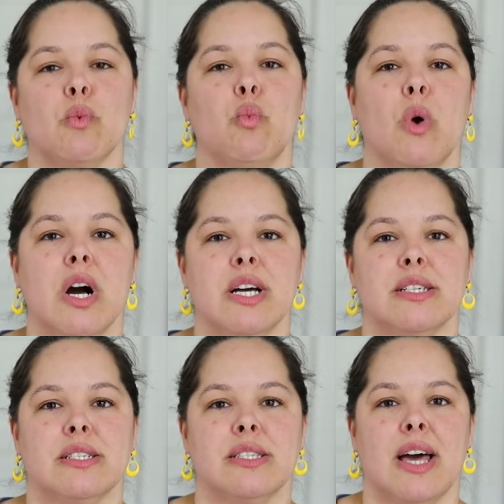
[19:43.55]

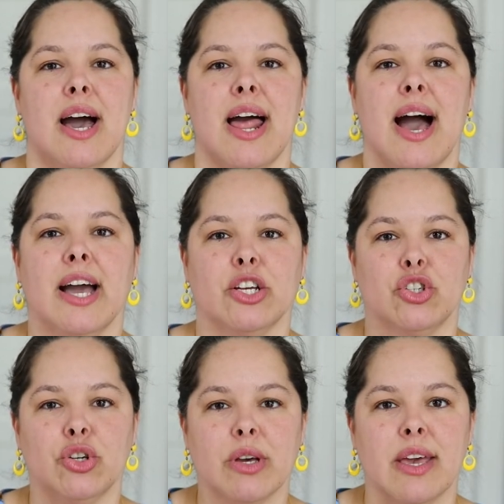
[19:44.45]
was that I
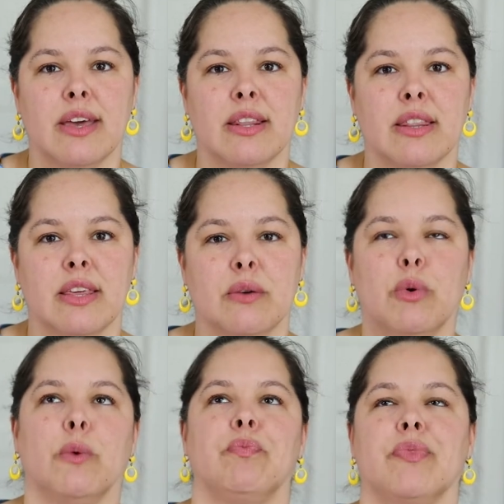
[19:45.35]
took in the,
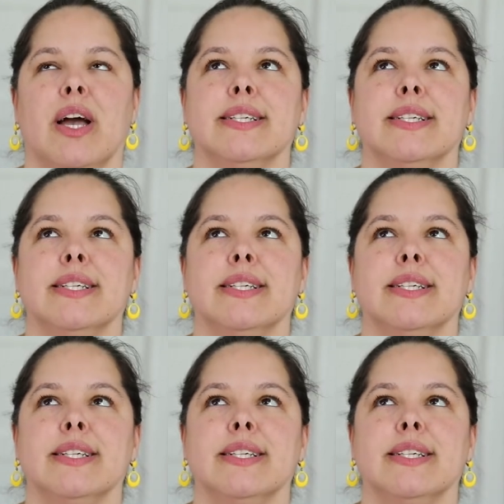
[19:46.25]
well,